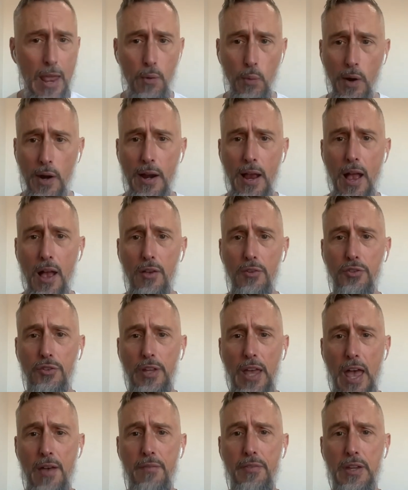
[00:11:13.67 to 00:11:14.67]
And
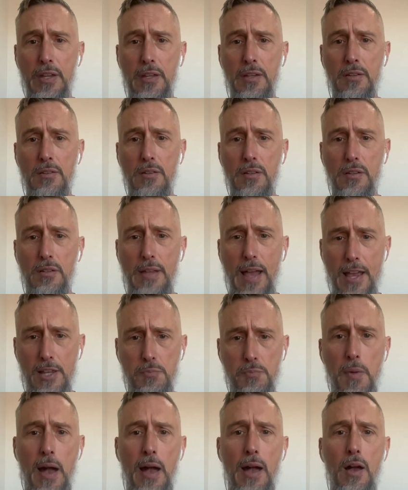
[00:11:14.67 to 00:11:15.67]
warehouse having
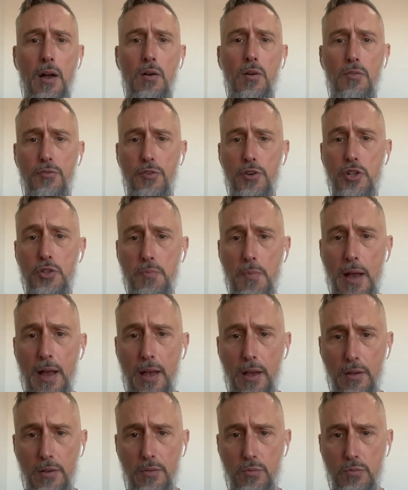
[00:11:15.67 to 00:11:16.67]
last mile or first
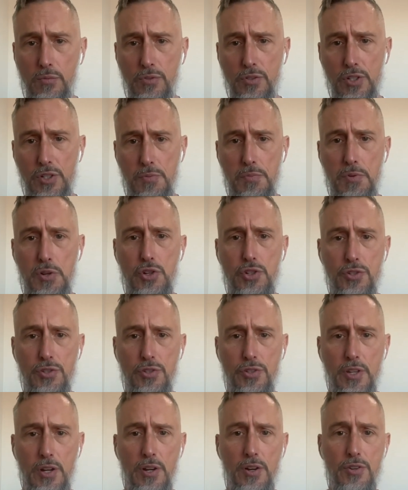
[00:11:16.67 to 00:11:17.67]
mile
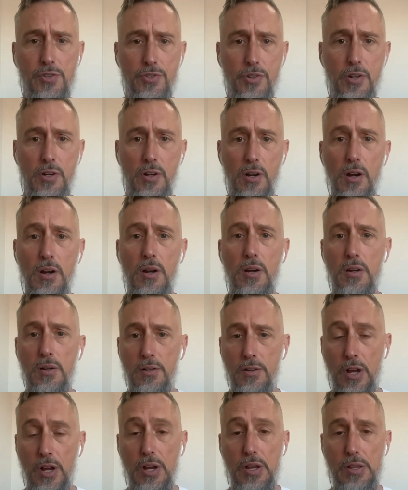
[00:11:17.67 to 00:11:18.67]
distribution centers are,
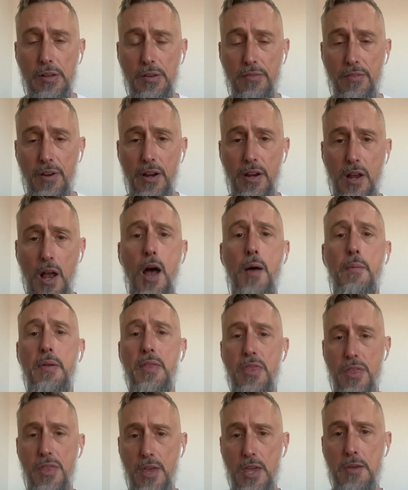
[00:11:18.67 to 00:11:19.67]
are a very
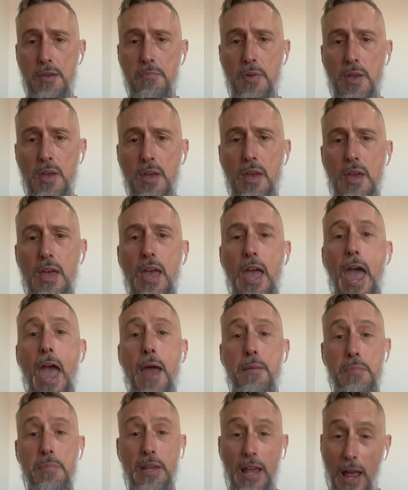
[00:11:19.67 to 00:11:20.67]
common theme.
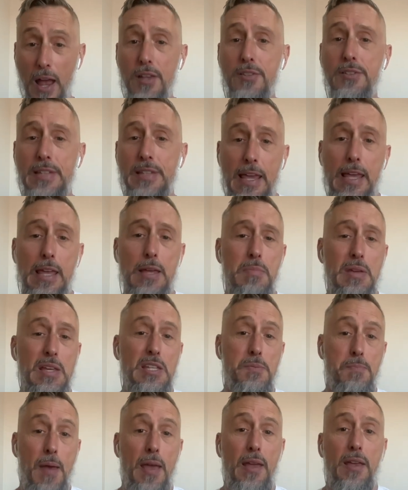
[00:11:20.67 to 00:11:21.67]
And because they can
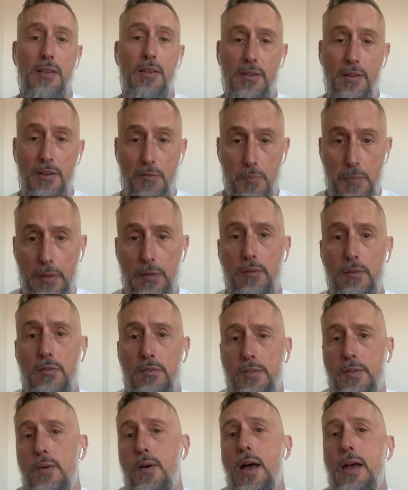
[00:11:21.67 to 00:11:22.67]
be speculative
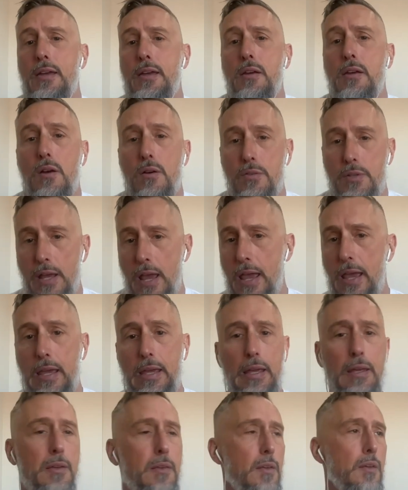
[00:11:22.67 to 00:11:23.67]
built, so I could go
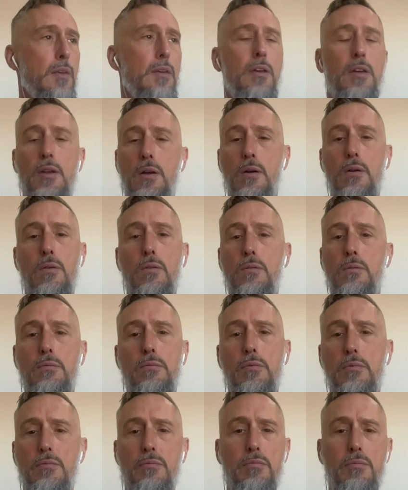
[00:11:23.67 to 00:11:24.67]
take, you know,